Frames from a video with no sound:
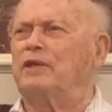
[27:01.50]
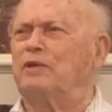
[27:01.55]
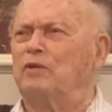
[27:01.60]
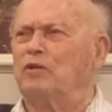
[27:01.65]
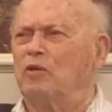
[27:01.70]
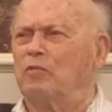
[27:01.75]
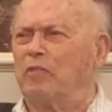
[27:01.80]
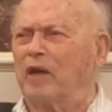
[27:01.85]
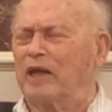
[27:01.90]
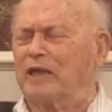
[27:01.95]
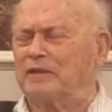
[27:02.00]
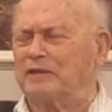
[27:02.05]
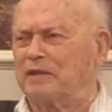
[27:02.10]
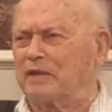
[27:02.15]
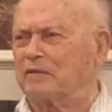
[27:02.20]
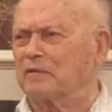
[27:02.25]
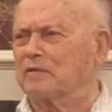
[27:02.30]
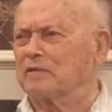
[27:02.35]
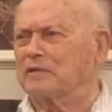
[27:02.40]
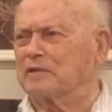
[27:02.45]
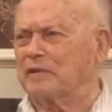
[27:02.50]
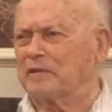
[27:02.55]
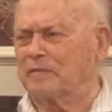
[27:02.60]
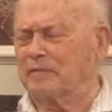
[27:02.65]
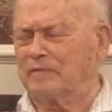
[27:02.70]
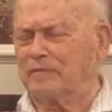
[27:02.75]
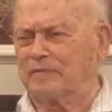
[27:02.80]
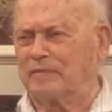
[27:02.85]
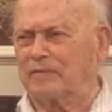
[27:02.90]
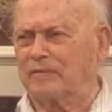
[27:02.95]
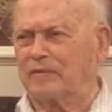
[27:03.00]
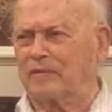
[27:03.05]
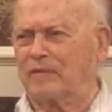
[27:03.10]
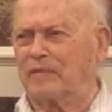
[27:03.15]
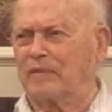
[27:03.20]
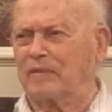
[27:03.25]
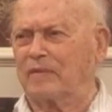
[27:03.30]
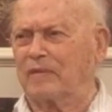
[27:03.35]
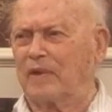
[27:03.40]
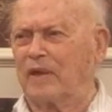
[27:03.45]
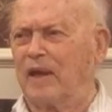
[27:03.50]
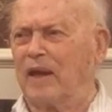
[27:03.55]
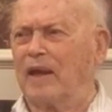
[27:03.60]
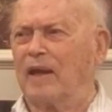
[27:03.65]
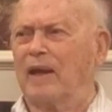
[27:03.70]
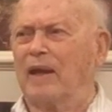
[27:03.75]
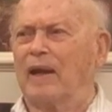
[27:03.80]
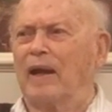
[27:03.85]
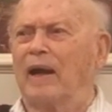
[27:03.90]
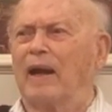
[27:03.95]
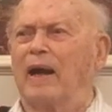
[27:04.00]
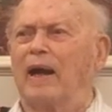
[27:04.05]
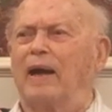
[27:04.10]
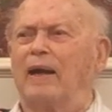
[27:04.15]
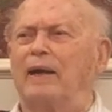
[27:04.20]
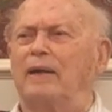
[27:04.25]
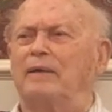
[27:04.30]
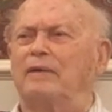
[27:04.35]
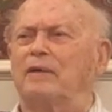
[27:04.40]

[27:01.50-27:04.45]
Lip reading: new bicycles. I